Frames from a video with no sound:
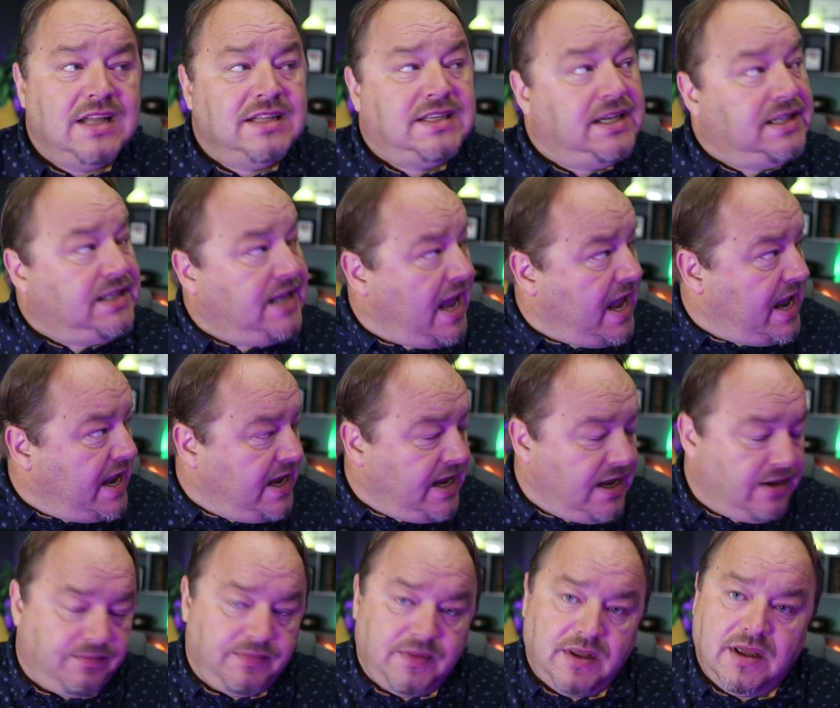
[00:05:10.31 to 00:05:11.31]

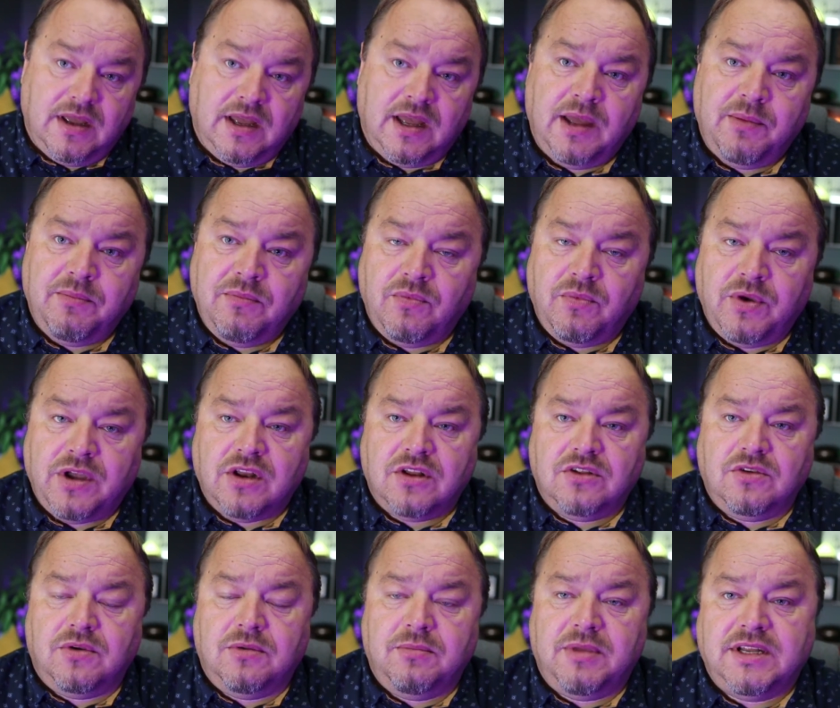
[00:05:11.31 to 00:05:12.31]
today, um, we're
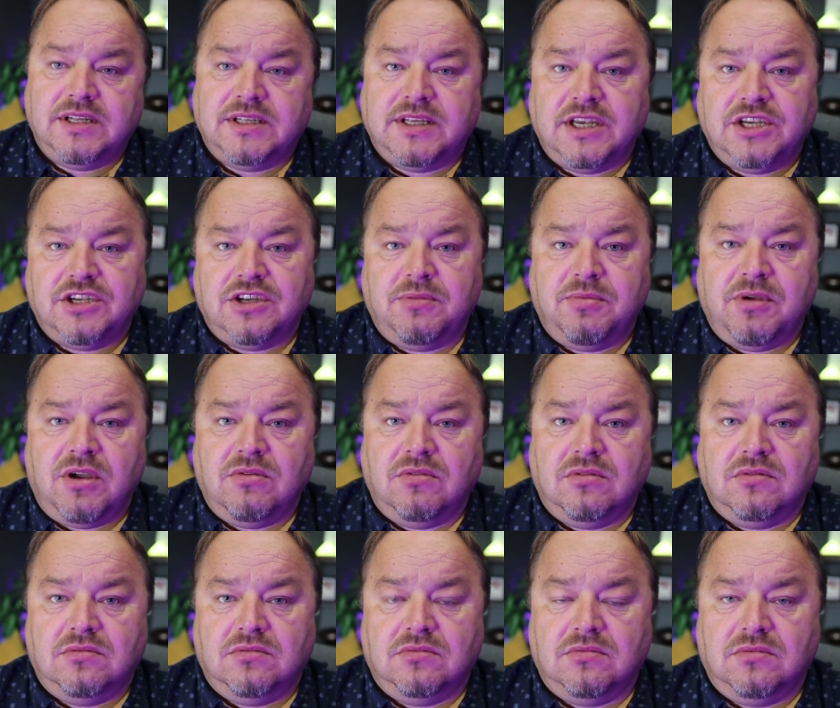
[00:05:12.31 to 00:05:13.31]
going to do a meditation
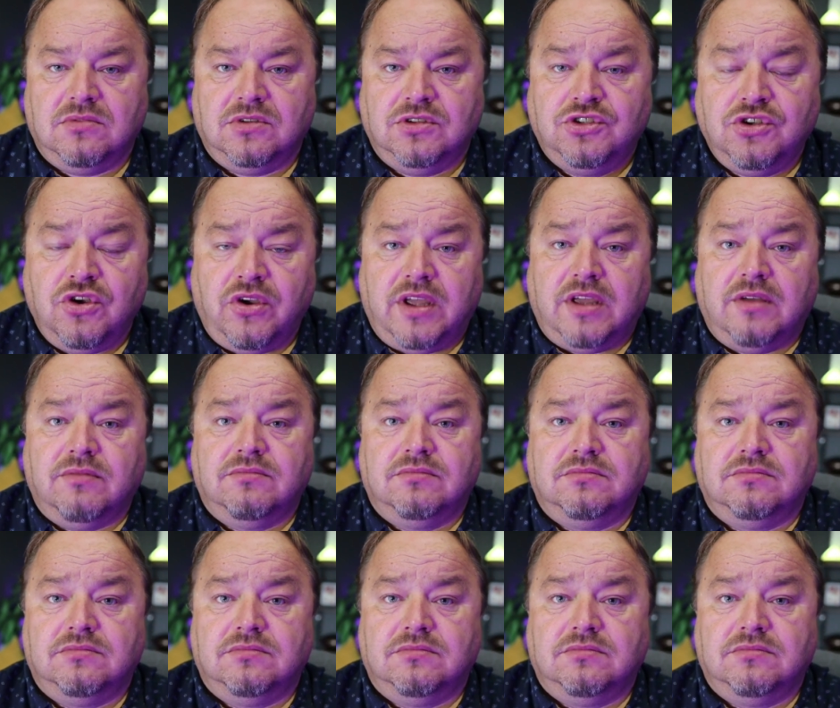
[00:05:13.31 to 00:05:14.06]
about joy.